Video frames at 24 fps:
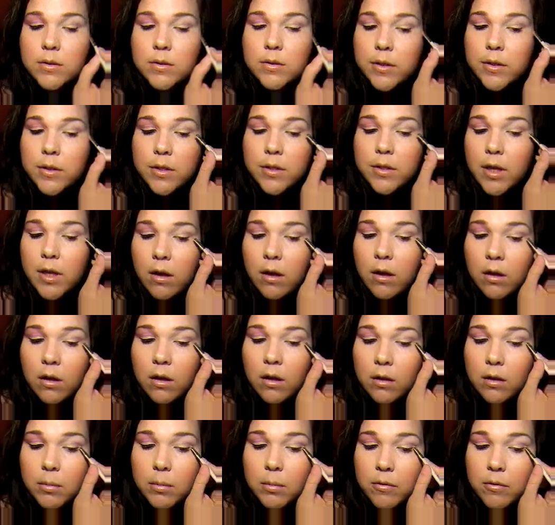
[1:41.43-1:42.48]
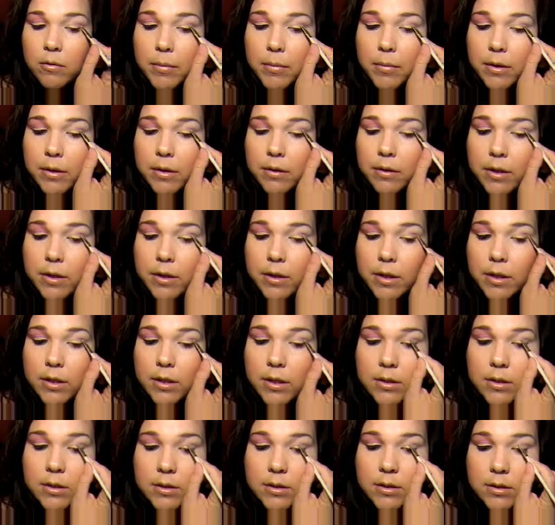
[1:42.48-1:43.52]
So I do that all above my
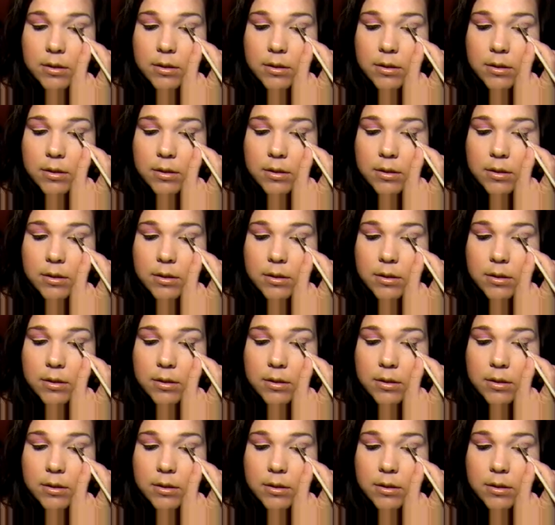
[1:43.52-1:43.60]
crease.